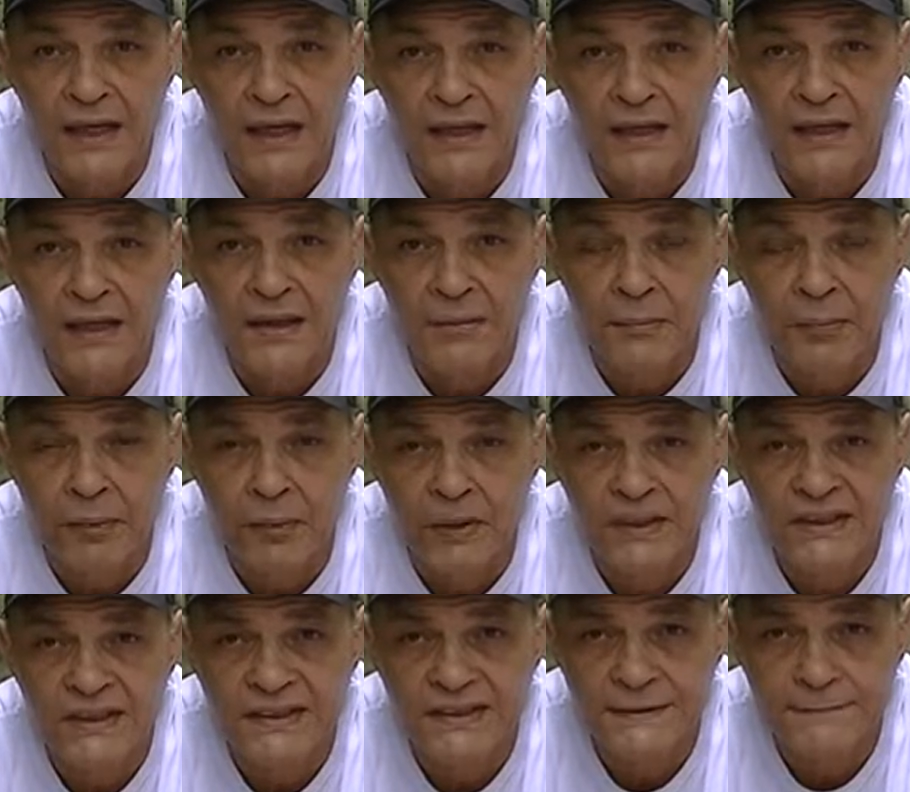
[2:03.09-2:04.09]
are
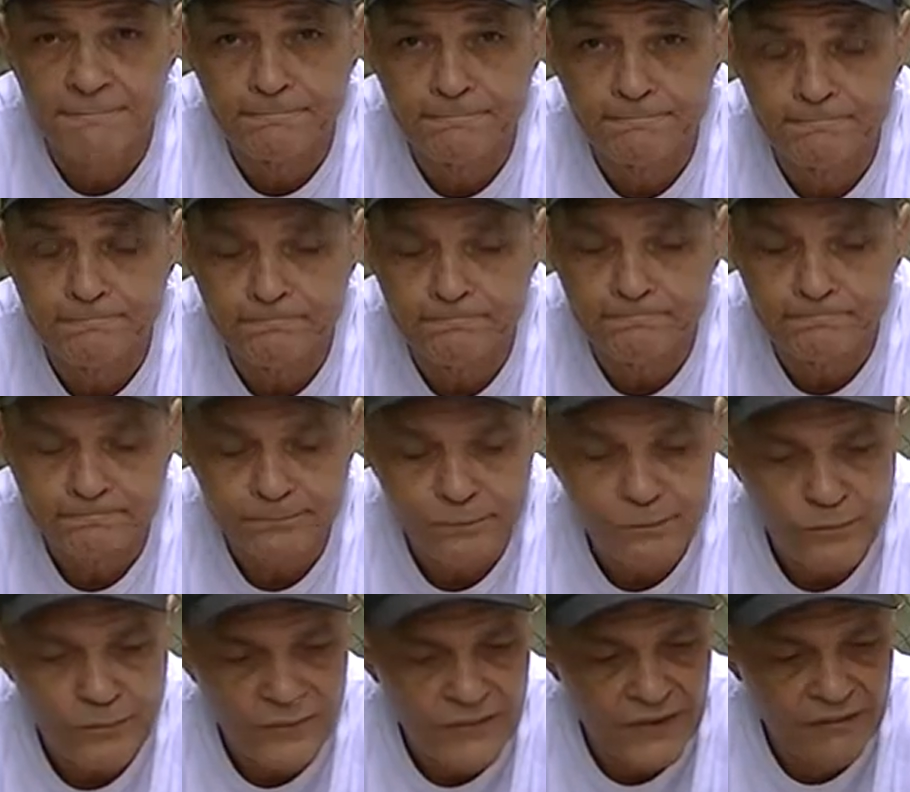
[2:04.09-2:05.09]
imported
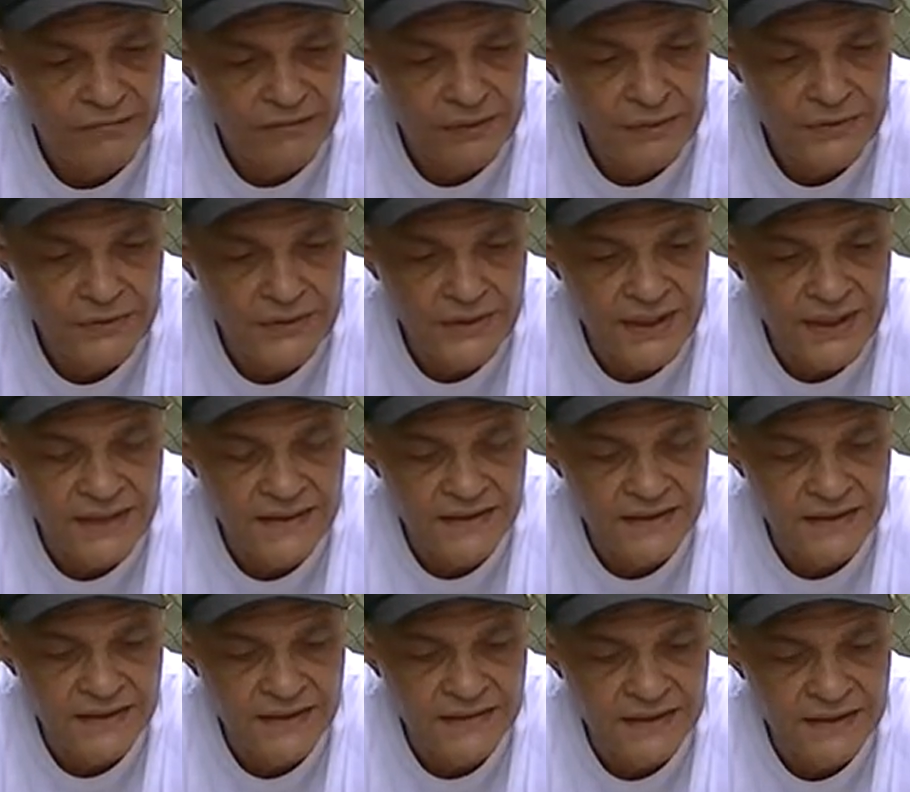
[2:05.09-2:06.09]
from the United
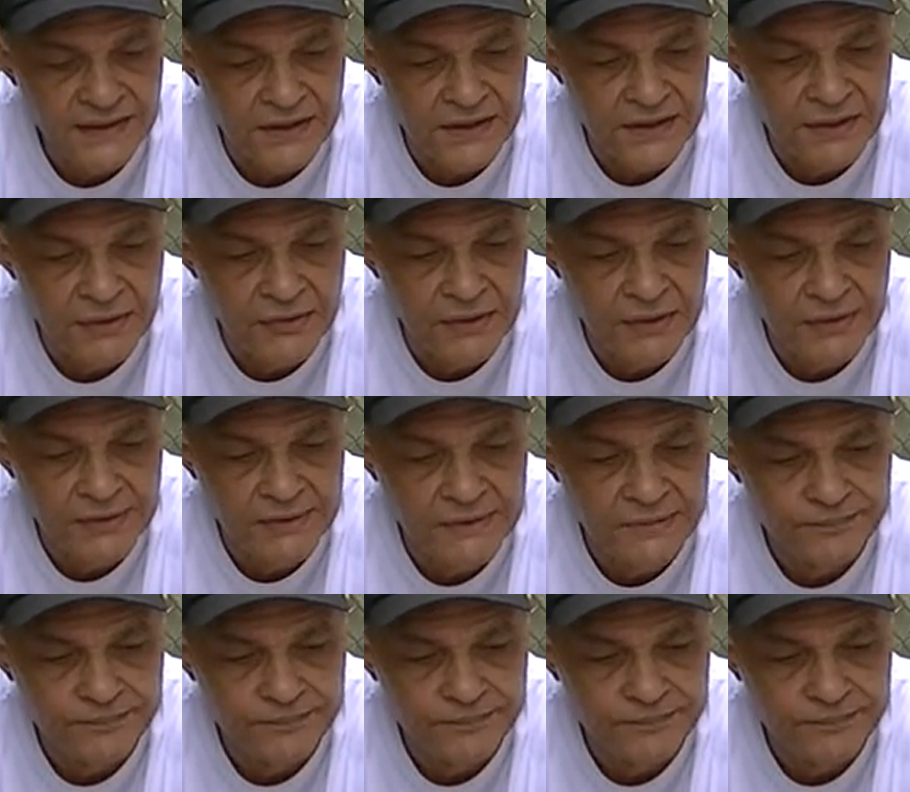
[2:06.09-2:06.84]
States and Europe,